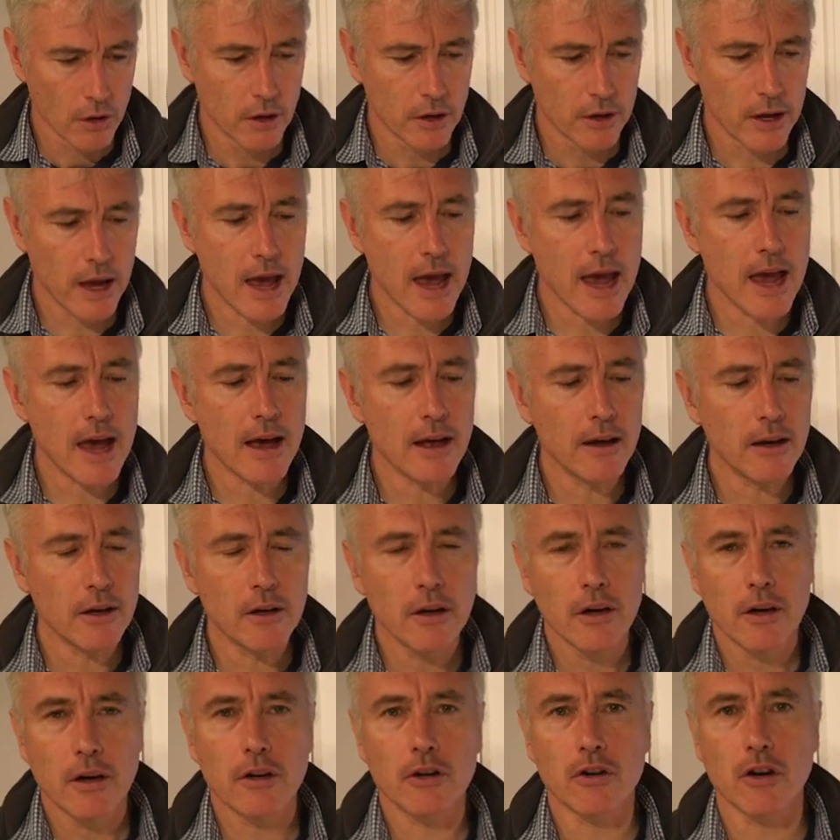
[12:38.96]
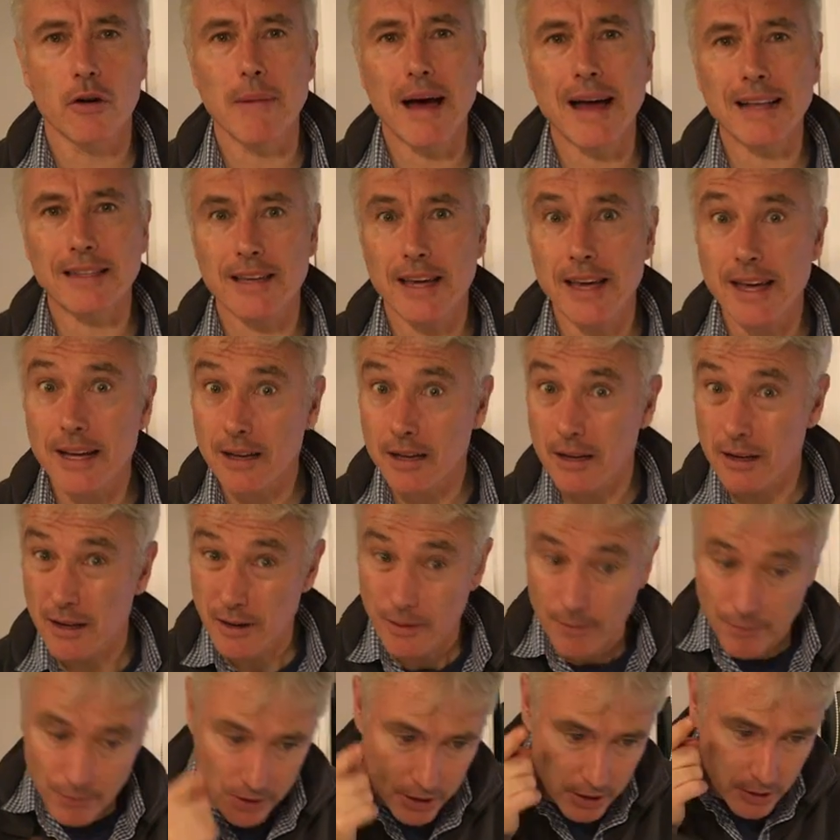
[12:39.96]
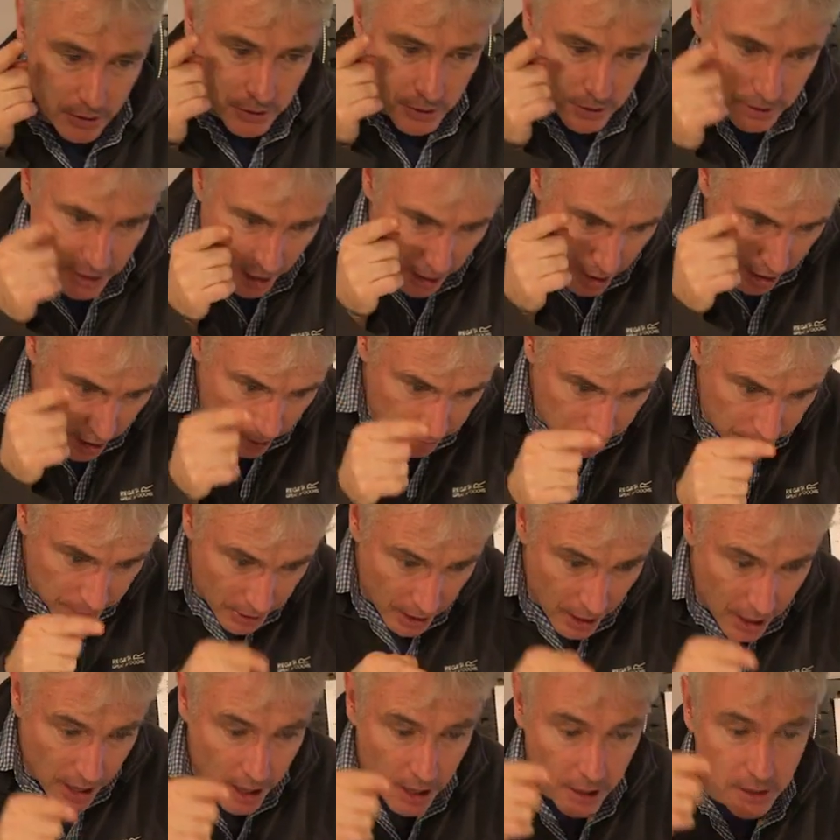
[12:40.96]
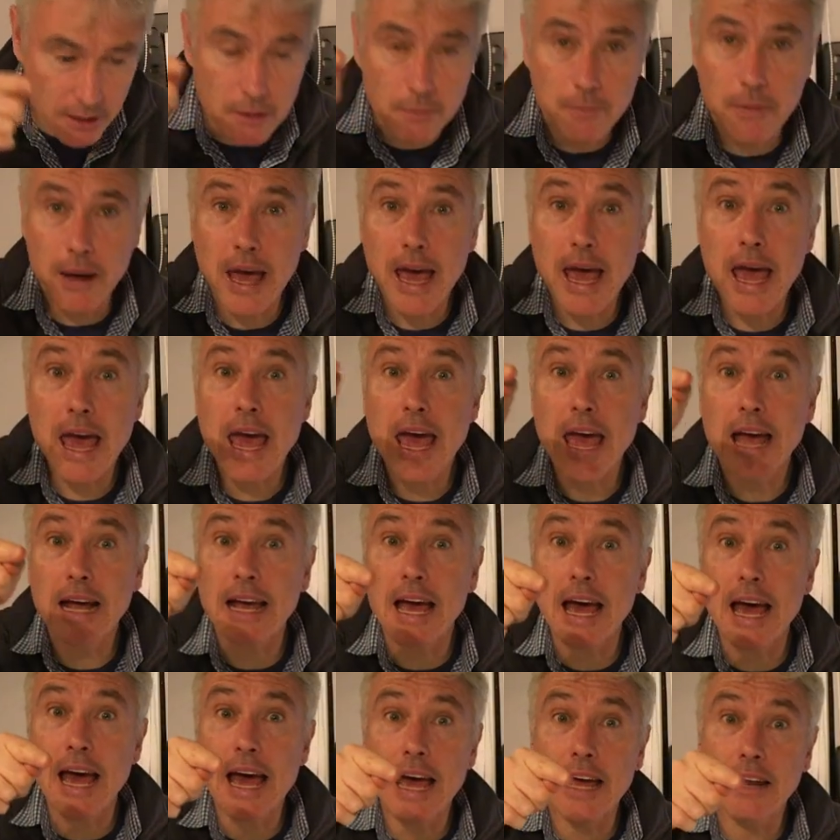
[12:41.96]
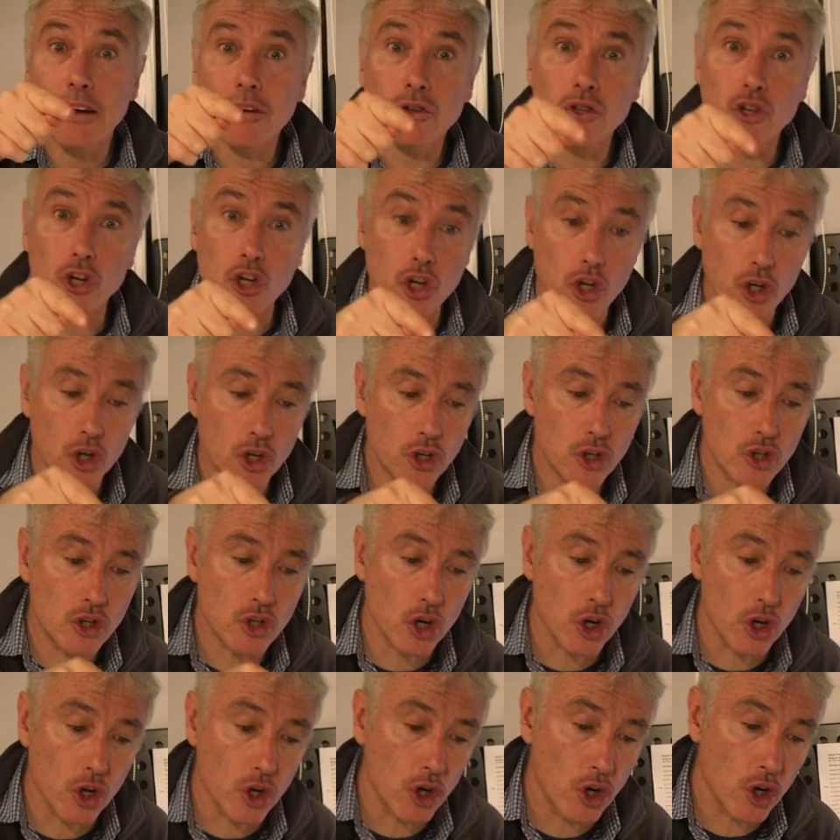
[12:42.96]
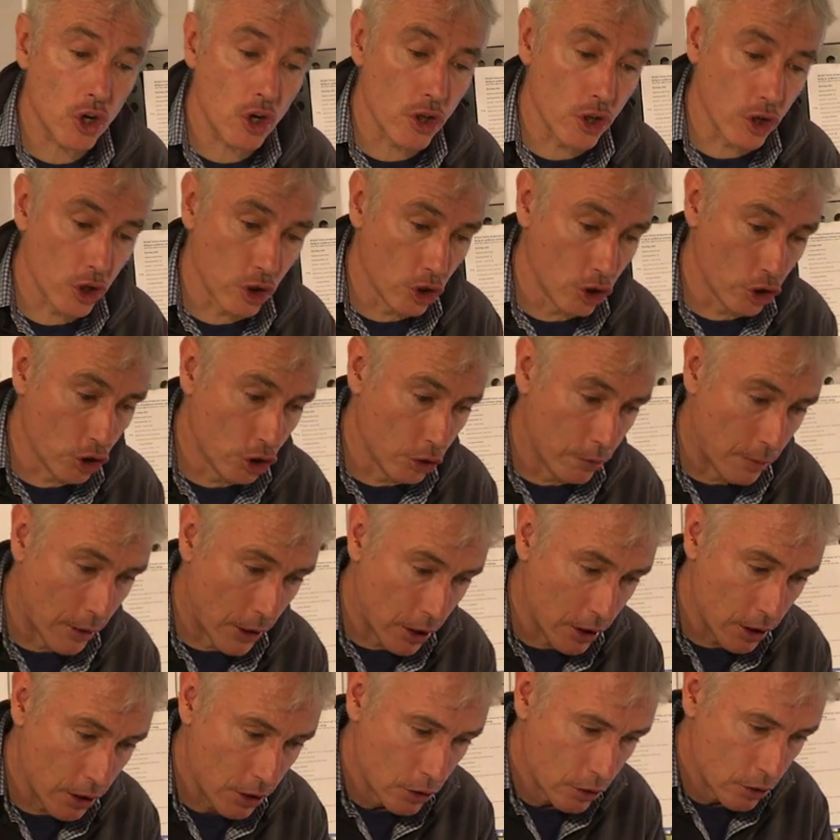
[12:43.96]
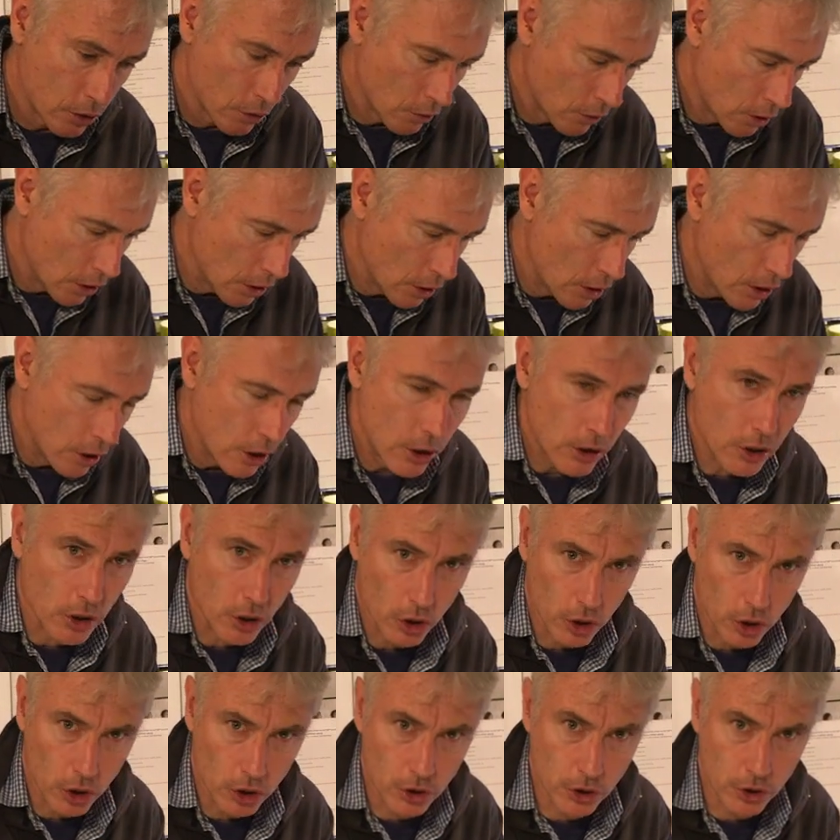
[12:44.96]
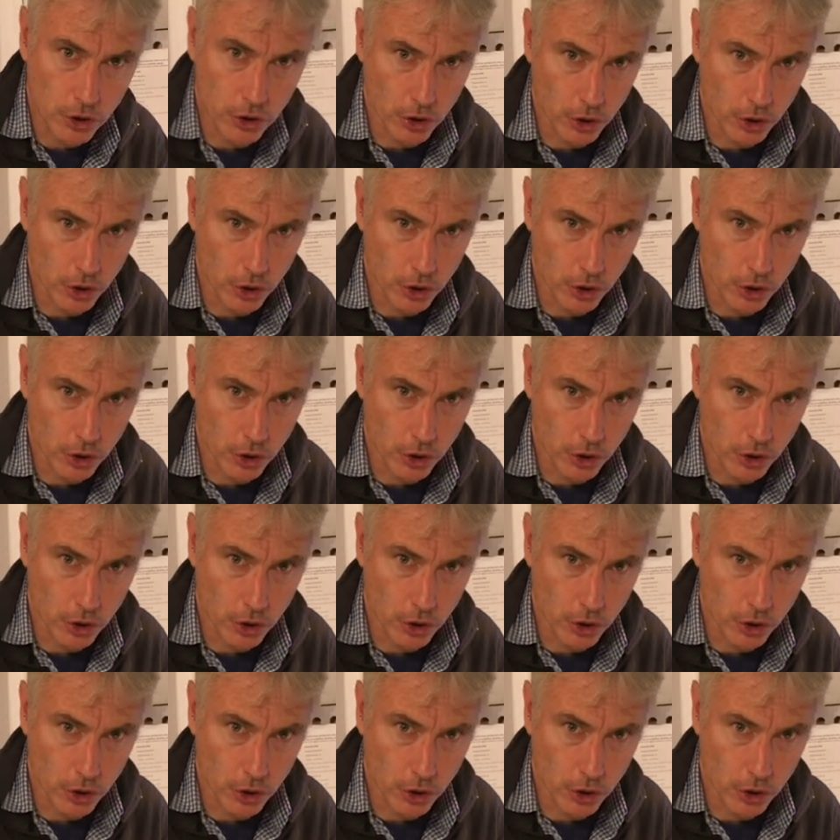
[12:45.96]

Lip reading: ale, chromatic, some nutmeg and ginger, the best we could